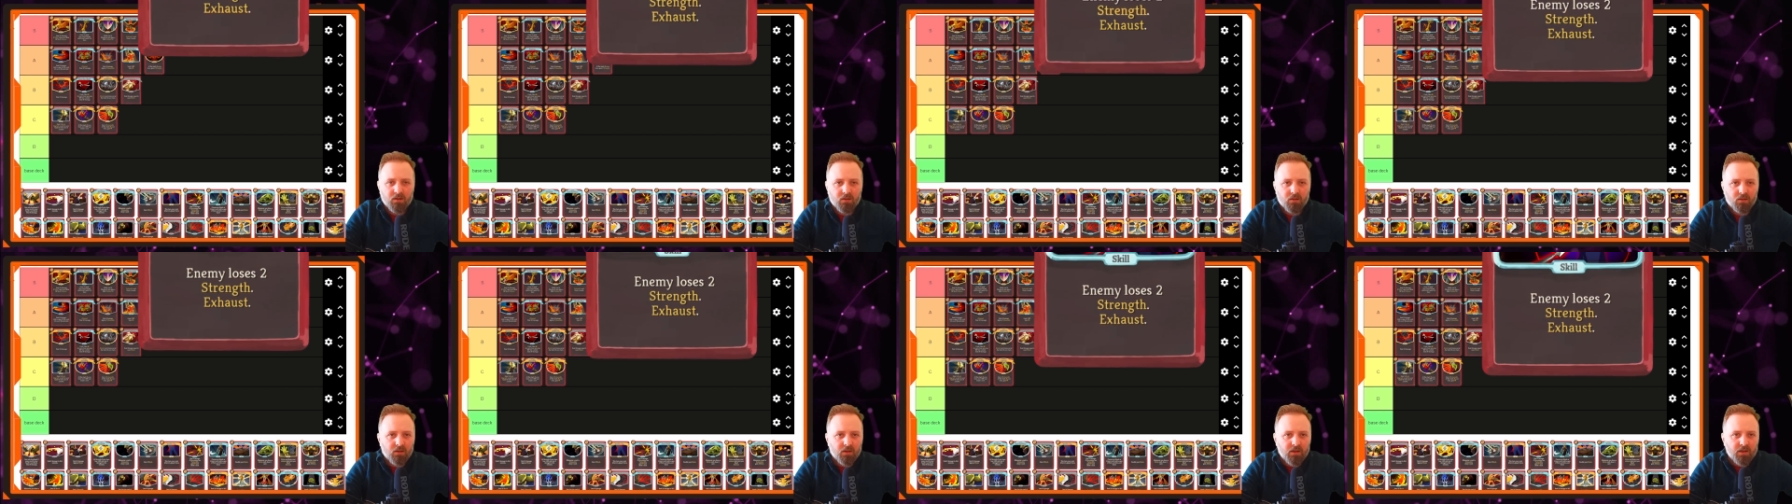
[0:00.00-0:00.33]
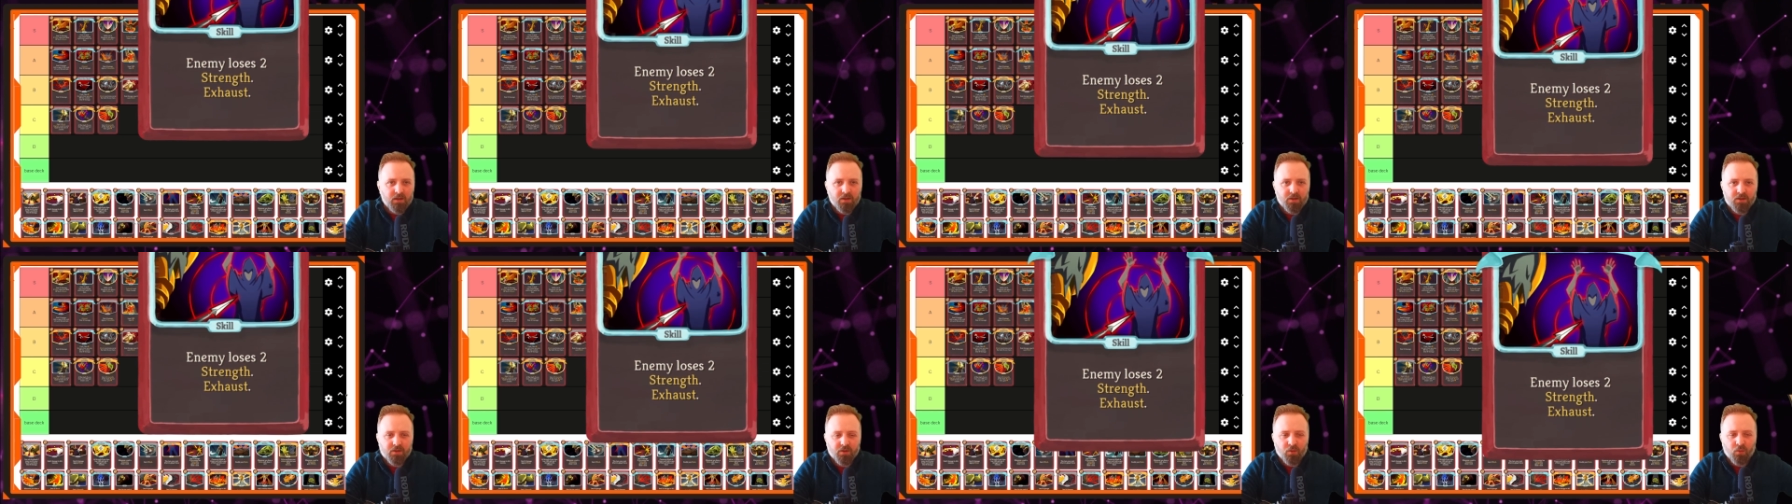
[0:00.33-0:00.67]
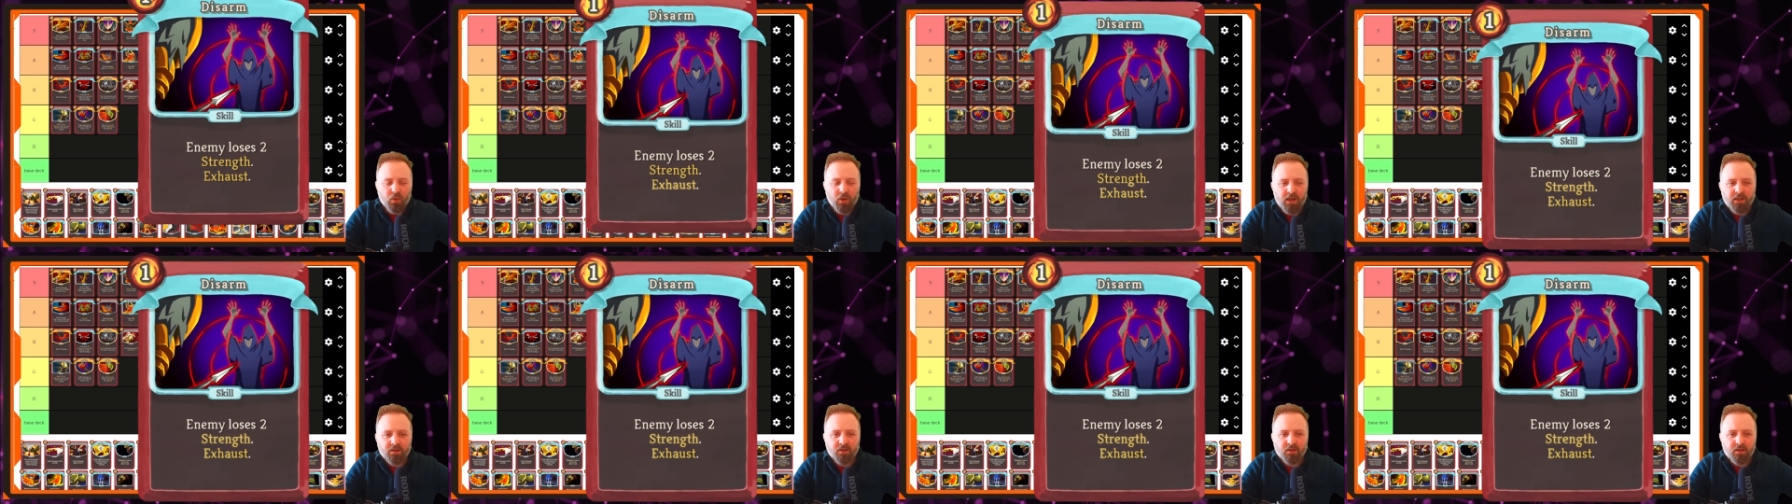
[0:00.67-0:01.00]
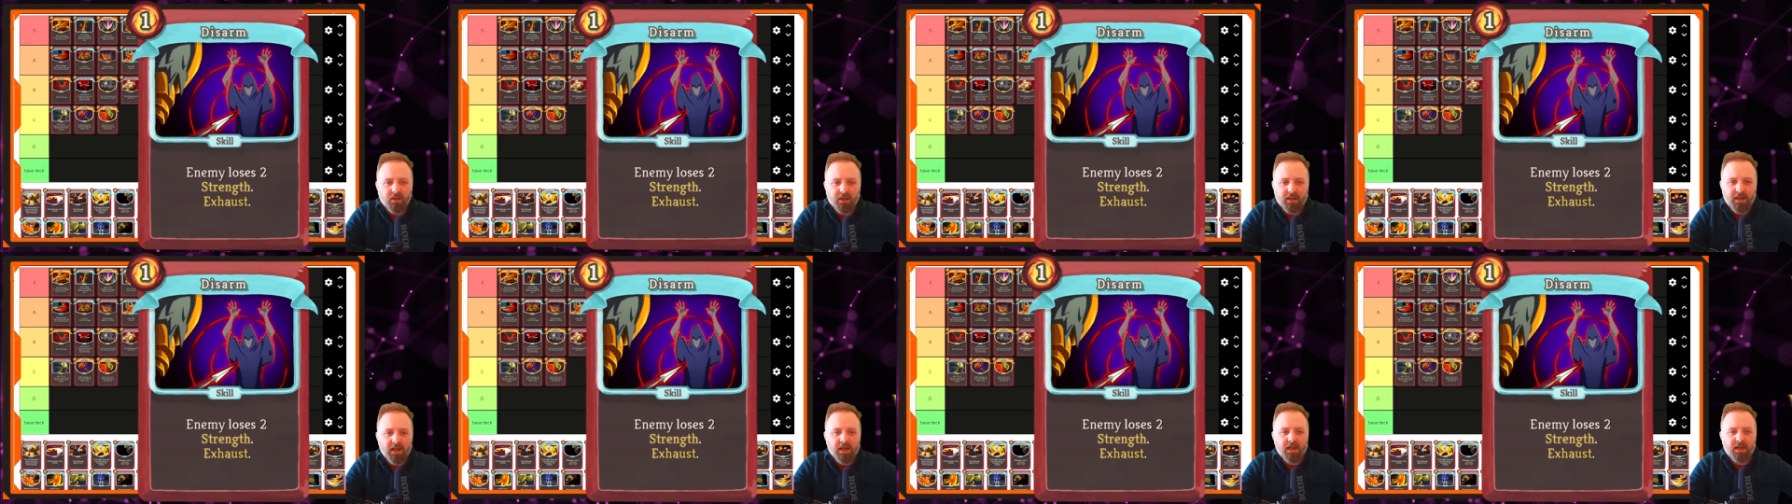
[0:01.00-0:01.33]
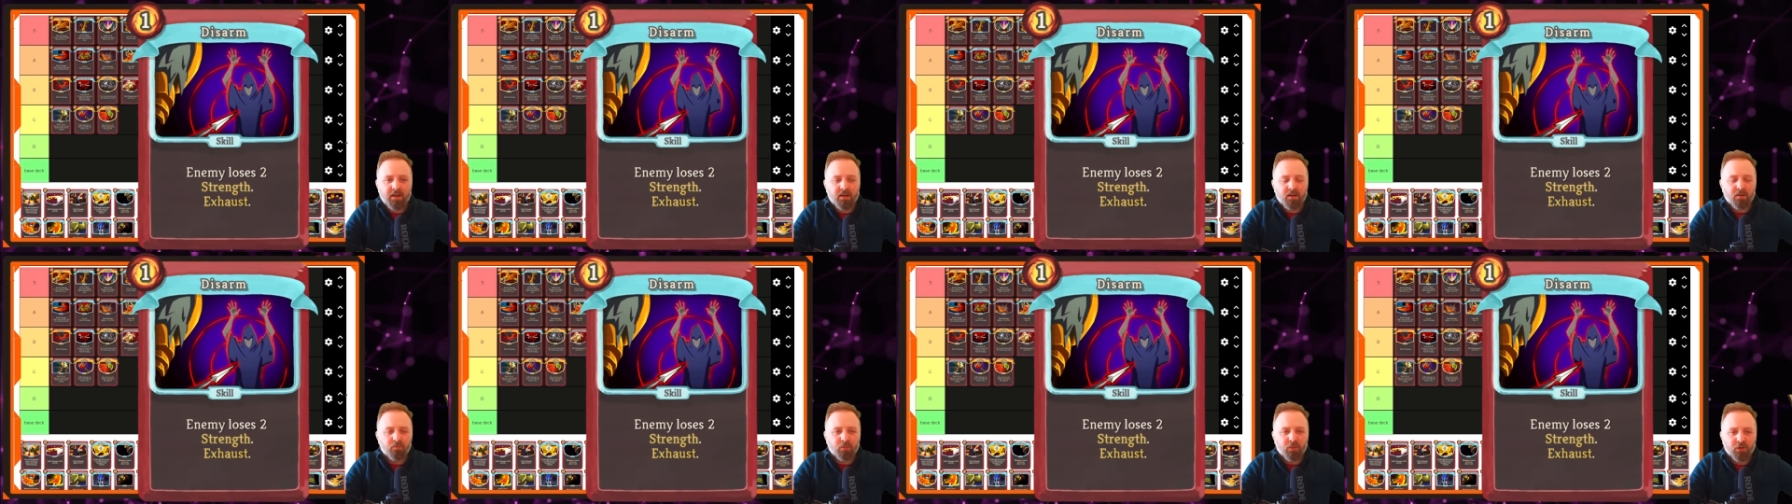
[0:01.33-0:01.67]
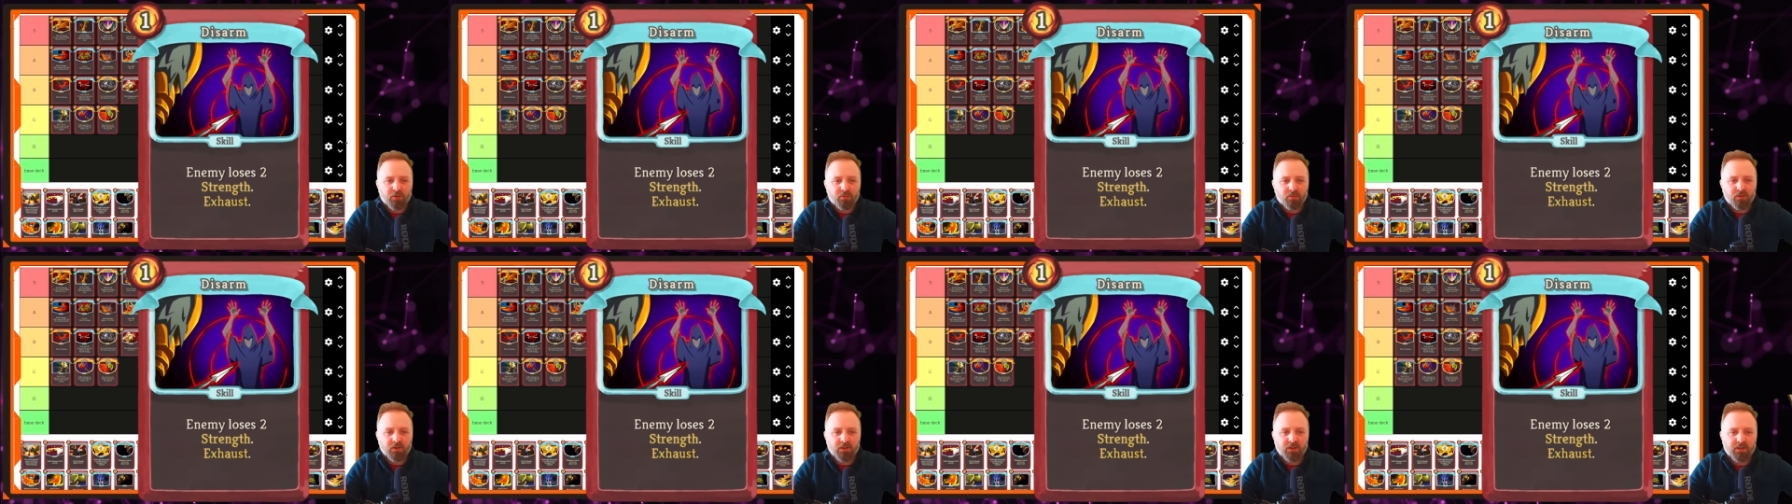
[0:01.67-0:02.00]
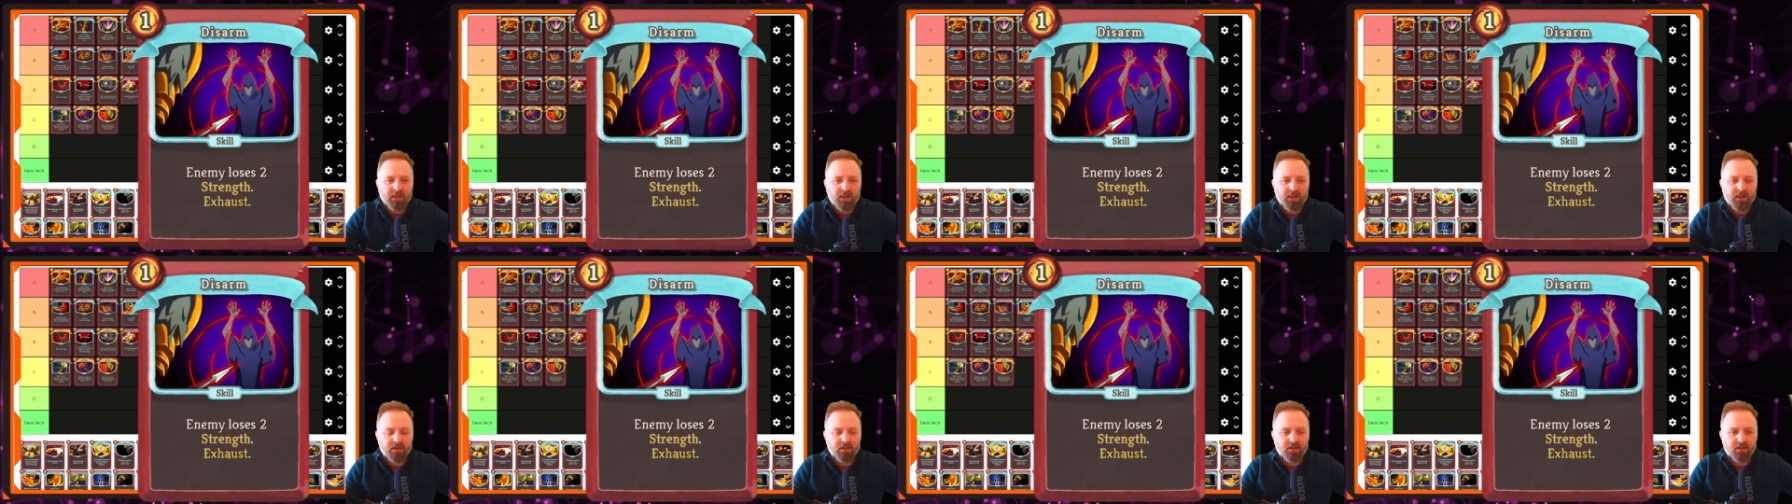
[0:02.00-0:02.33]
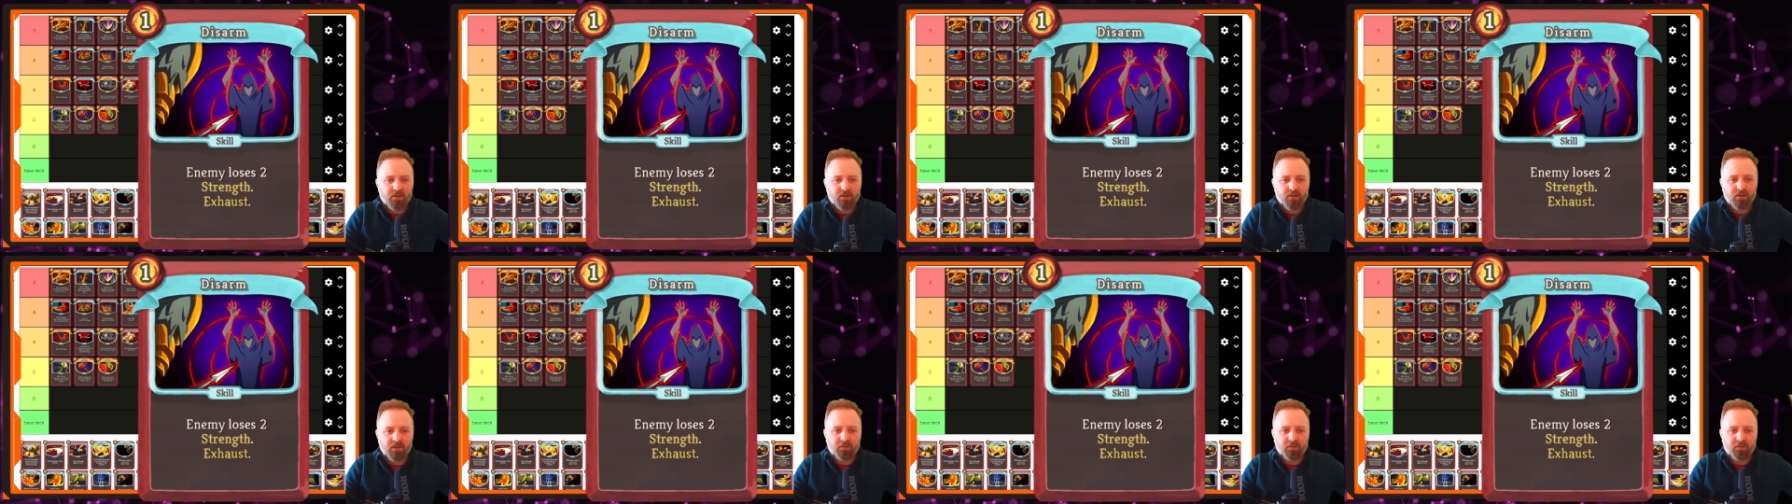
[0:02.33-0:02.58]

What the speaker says: It's a way to negate multiple attacks.